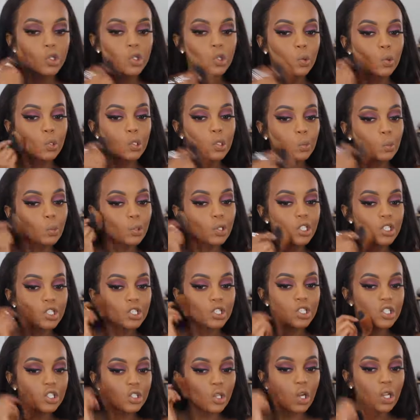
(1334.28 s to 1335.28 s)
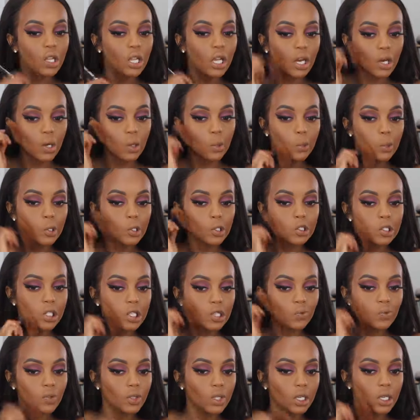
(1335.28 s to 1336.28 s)
So I'm gonna brush this all out because
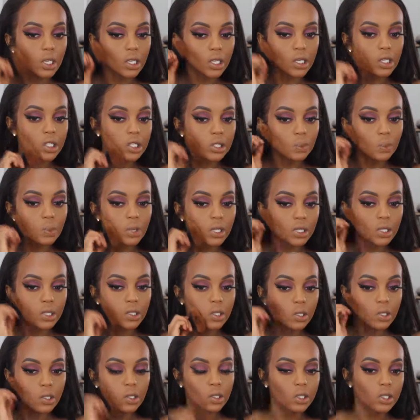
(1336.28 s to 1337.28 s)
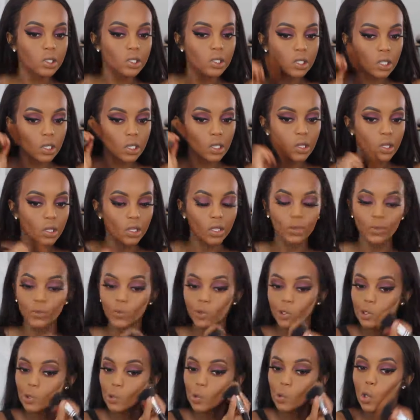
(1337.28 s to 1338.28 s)
I feel like it's been sitting there
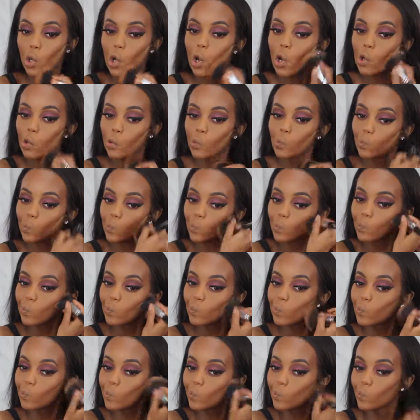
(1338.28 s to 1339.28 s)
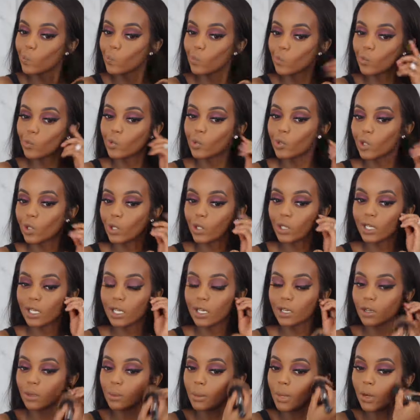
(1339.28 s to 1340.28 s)
for too long. Look,
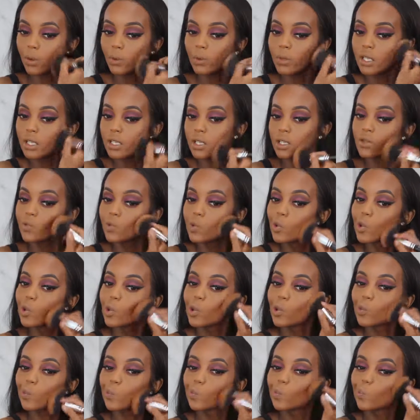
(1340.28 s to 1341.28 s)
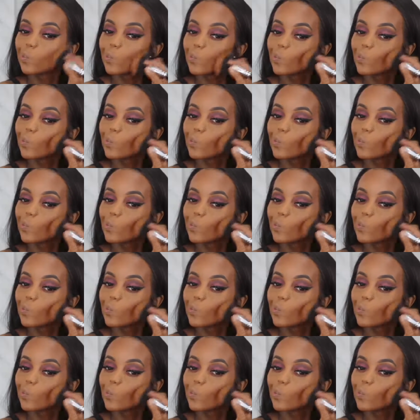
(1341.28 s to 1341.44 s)
getting on my weave, girl.